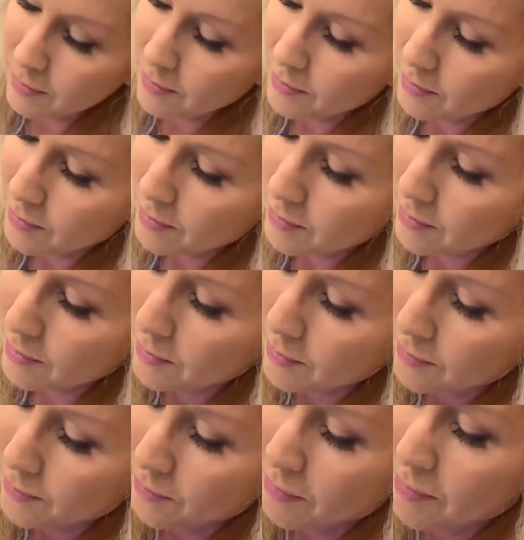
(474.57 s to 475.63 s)
Yeah, that's pretty
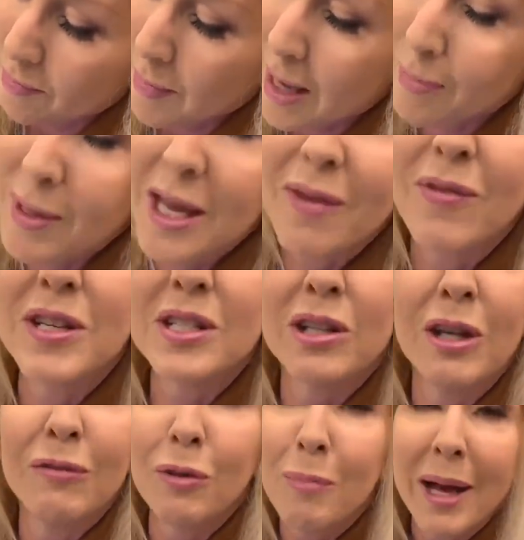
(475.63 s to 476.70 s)
much on Cloud
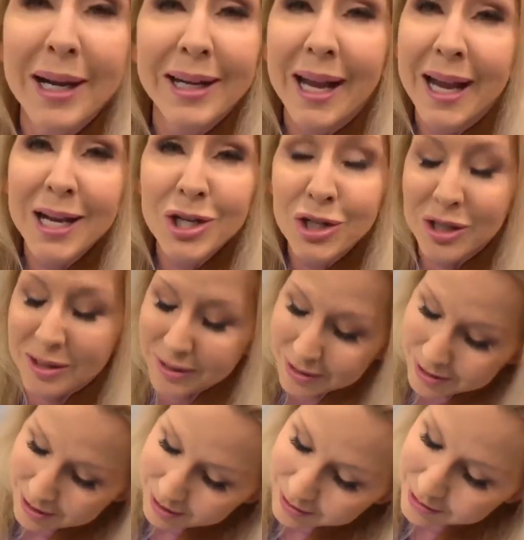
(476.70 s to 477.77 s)
Minds.
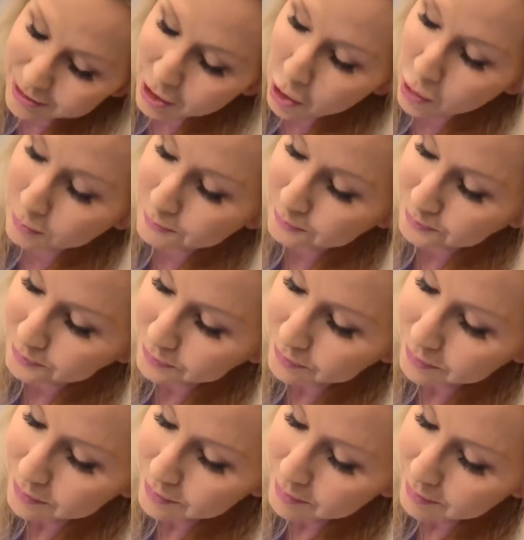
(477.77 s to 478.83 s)
Number
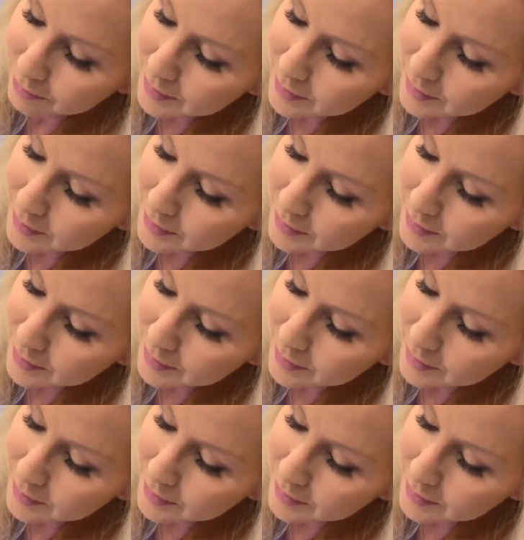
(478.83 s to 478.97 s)
10.